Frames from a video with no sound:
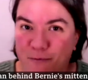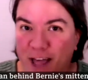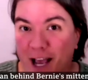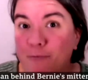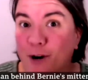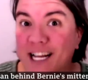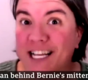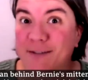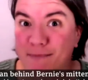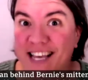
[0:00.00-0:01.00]
like a
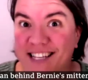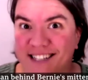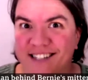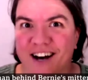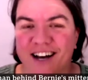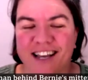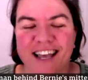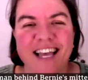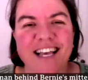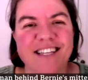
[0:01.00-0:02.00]
bernie's mitten sock
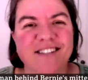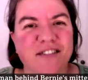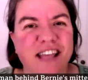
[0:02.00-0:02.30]
Wow. So